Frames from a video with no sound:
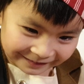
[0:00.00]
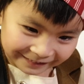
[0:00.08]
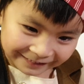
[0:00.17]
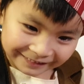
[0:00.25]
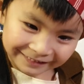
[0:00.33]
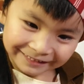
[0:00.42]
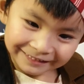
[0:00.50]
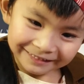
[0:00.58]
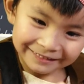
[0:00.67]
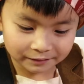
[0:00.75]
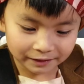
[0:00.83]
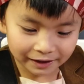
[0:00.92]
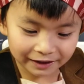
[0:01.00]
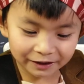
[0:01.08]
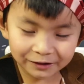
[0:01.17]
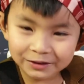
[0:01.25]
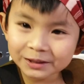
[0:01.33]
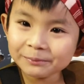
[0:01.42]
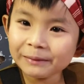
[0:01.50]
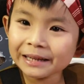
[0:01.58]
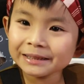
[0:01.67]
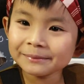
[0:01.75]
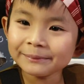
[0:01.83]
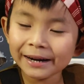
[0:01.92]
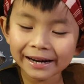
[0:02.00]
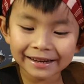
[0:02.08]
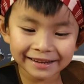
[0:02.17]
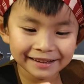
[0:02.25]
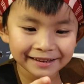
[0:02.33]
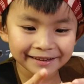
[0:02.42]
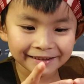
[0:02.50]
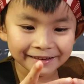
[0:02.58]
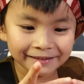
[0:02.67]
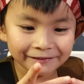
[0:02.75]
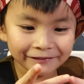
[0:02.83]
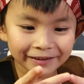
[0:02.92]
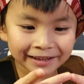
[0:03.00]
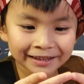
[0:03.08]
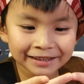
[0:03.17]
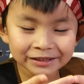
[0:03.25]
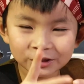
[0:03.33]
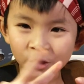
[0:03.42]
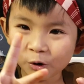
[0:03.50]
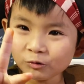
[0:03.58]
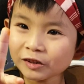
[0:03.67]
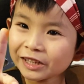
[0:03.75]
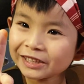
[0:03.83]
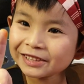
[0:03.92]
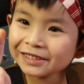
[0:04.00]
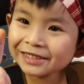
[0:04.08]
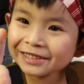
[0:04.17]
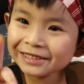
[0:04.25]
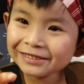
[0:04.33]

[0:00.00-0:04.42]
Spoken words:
Ooh. And it also makes my fingers orange.